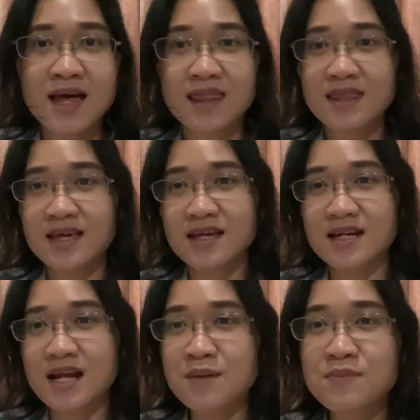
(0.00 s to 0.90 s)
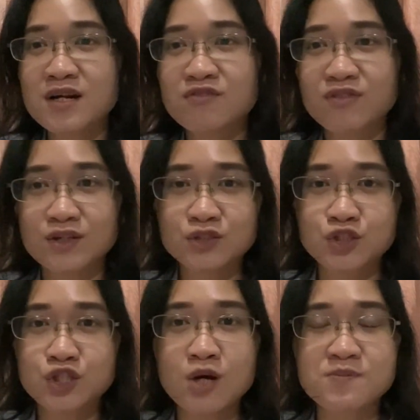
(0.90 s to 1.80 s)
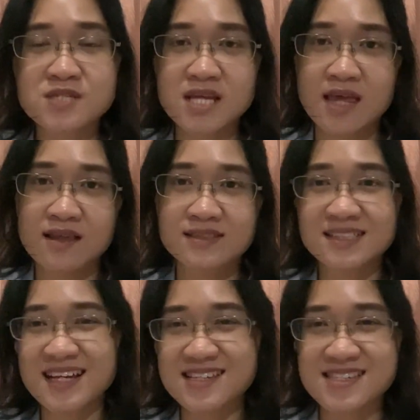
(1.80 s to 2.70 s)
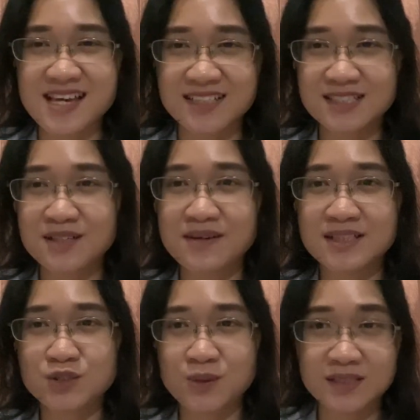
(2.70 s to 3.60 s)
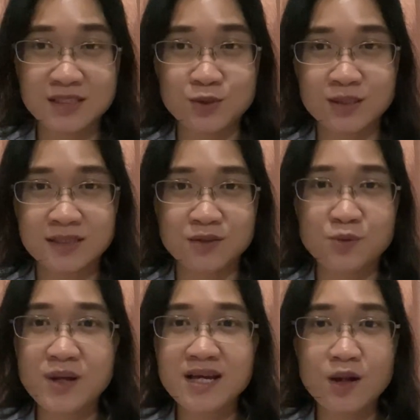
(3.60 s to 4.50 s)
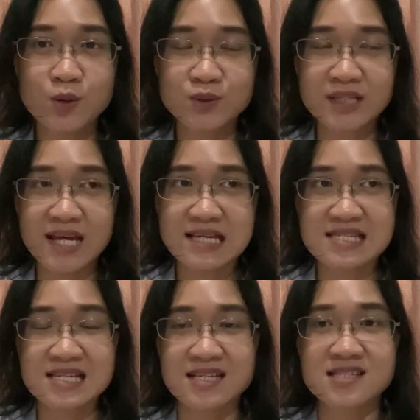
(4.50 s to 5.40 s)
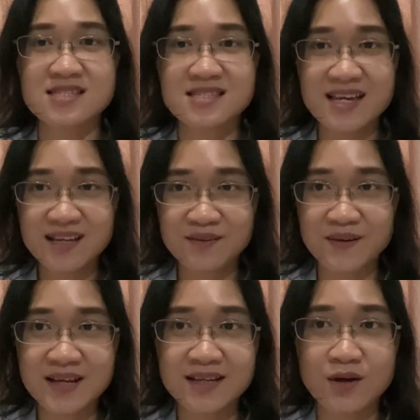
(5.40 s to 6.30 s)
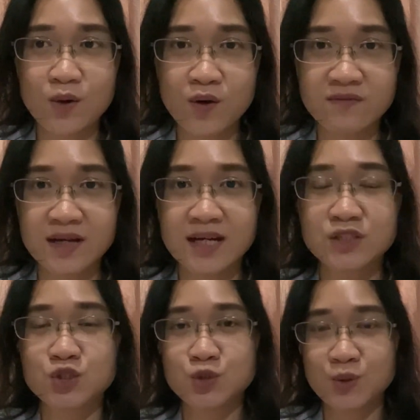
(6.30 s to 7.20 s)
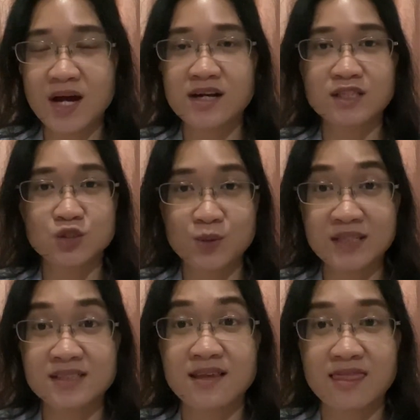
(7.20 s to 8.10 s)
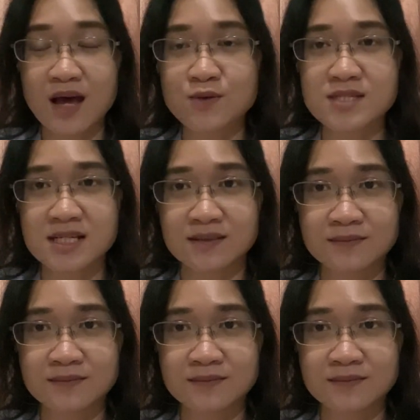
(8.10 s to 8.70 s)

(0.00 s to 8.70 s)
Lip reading: The number of lost jobs in the tech sector in 2023 alone is a staggering over 220,000.